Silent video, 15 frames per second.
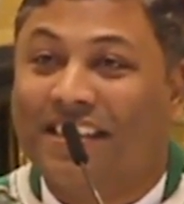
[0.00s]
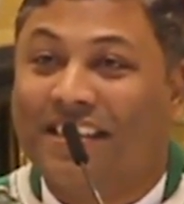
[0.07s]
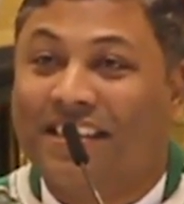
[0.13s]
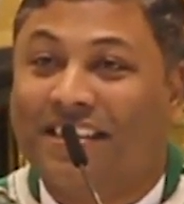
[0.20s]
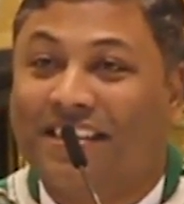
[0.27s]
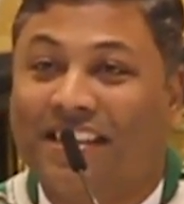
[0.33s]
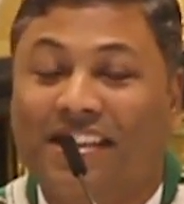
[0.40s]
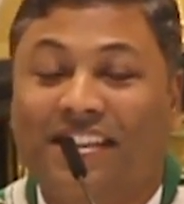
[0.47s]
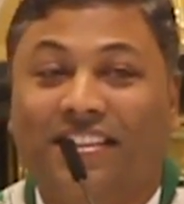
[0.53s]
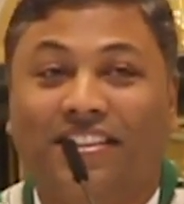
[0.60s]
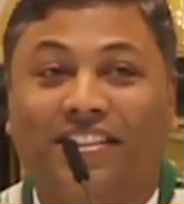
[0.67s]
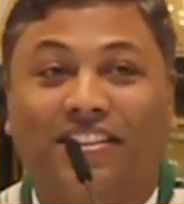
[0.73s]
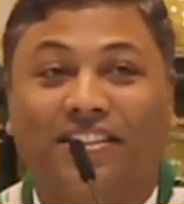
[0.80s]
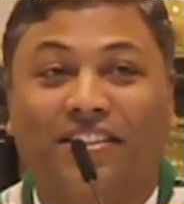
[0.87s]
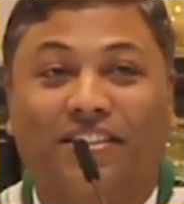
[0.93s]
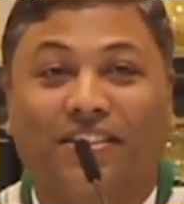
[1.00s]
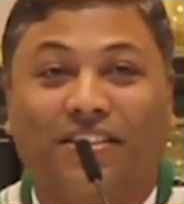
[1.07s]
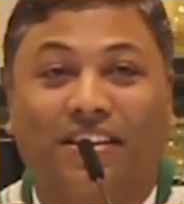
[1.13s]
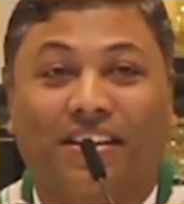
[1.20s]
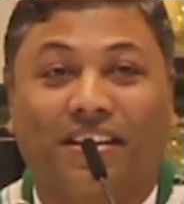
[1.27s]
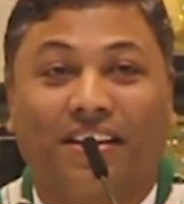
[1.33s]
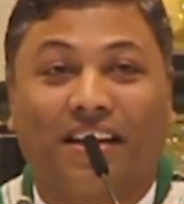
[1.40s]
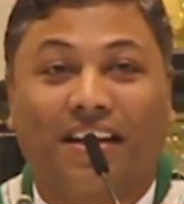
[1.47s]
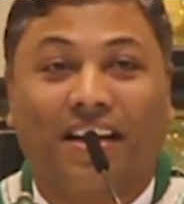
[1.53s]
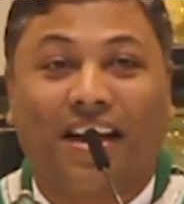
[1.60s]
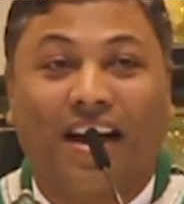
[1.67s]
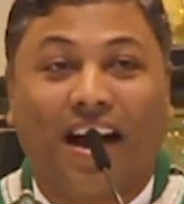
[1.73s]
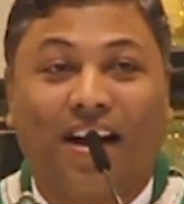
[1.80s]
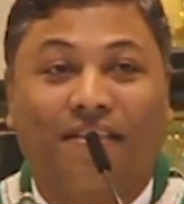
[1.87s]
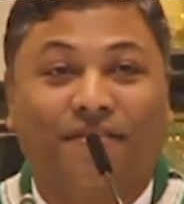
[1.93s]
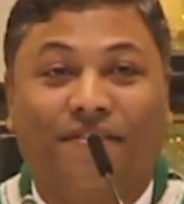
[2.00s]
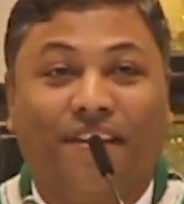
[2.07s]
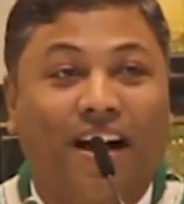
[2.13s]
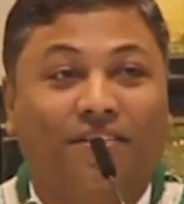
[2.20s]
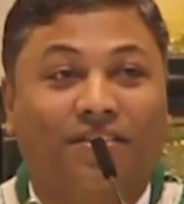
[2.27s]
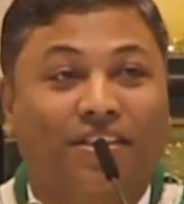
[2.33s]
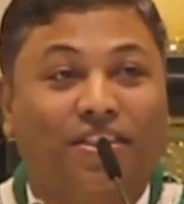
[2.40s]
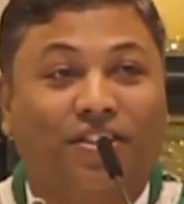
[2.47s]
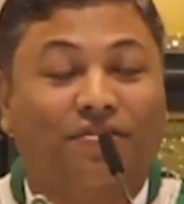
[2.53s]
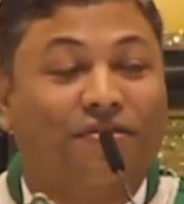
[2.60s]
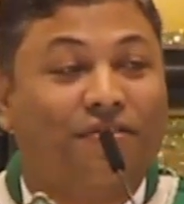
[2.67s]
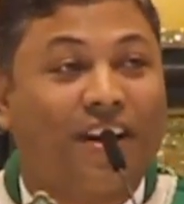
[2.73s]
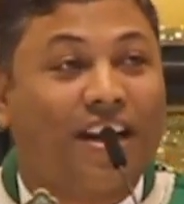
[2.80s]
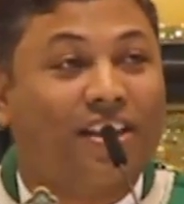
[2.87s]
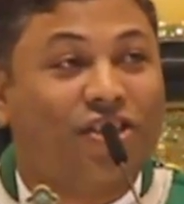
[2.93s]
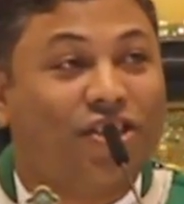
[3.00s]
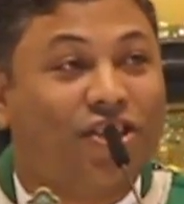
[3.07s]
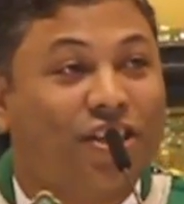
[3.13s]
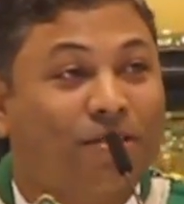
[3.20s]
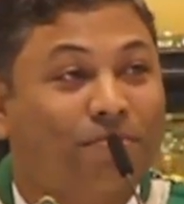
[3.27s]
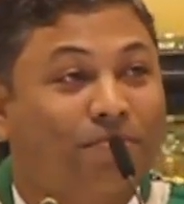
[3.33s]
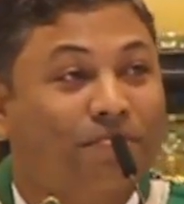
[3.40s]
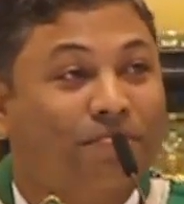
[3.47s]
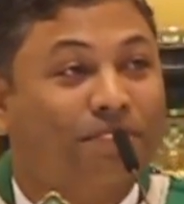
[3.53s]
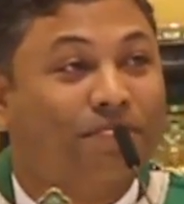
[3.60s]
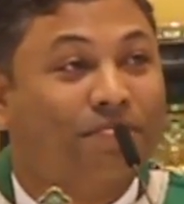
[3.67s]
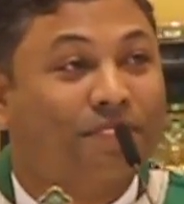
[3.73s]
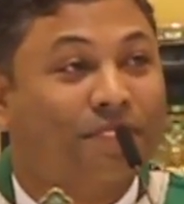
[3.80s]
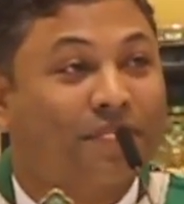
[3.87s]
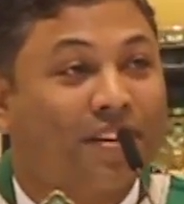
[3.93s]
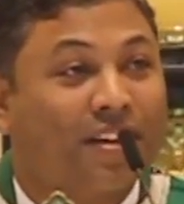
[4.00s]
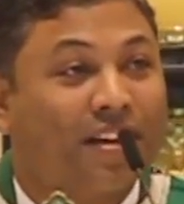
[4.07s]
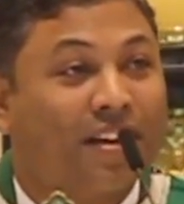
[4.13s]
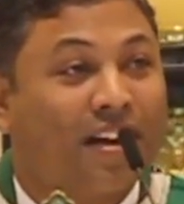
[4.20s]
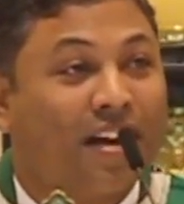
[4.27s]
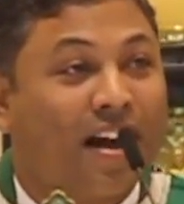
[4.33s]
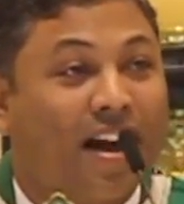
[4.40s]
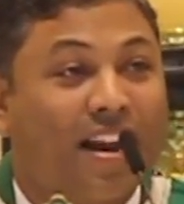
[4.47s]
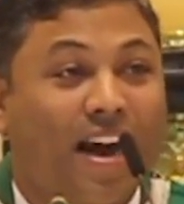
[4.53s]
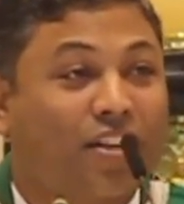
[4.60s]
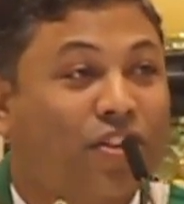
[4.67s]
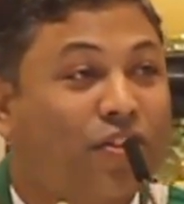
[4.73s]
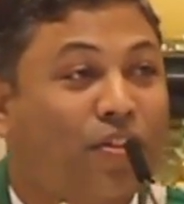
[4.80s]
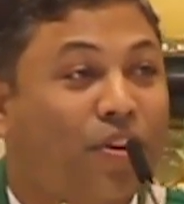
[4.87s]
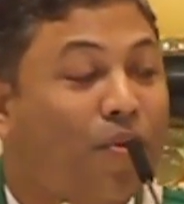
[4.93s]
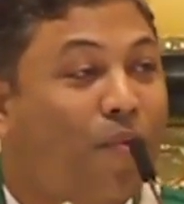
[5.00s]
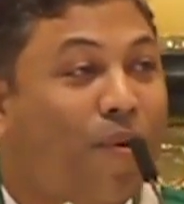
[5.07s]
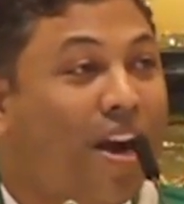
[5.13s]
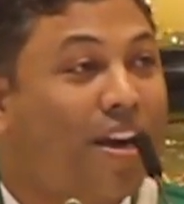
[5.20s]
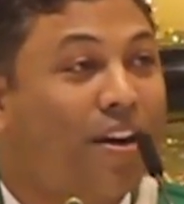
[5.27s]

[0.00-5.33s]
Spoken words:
Since I found this friendship and I took away your